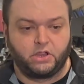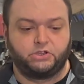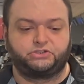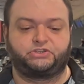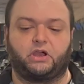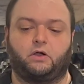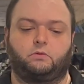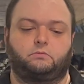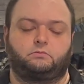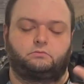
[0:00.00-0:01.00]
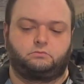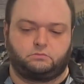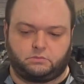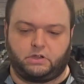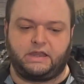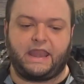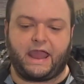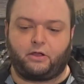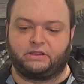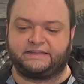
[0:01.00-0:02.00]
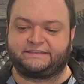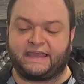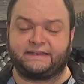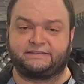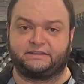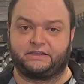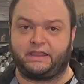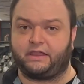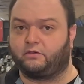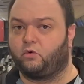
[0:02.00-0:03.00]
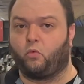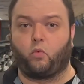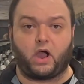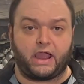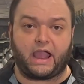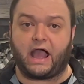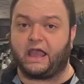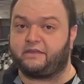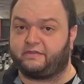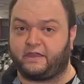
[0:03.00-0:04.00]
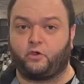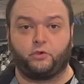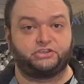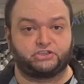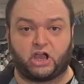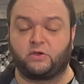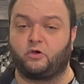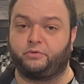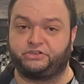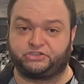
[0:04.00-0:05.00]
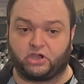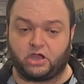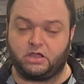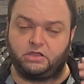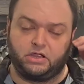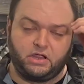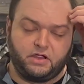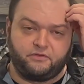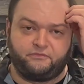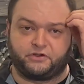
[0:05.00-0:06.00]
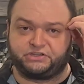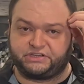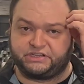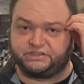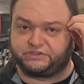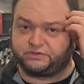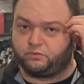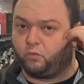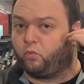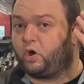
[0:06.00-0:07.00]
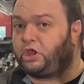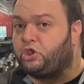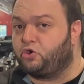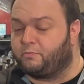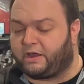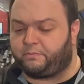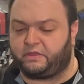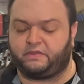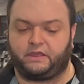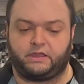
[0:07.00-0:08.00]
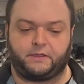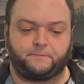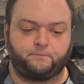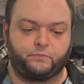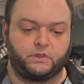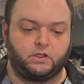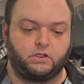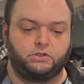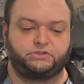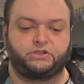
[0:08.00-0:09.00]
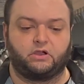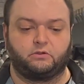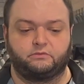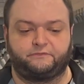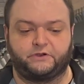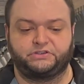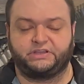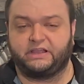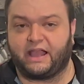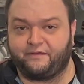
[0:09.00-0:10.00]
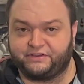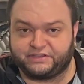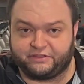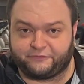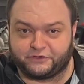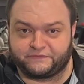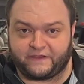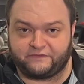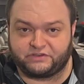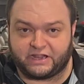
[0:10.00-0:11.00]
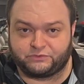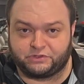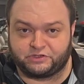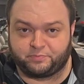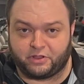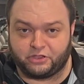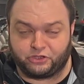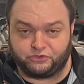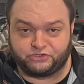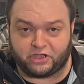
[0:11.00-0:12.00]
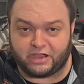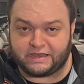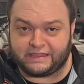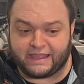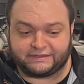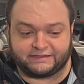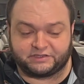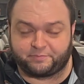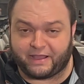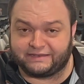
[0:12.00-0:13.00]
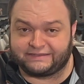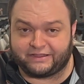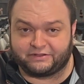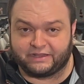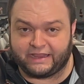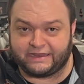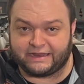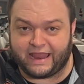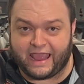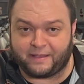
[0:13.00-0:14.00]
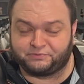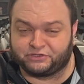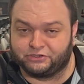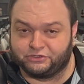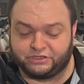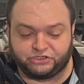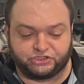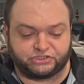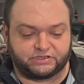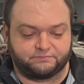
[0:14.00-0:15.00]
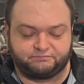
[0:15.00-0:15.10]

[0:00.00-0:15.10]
So now let's get into the why I think we saw what we saw versus what you might be thinking. So first thing, obviously the first 5 shots with this ball, you saw it get to the spot down lane and absolutely just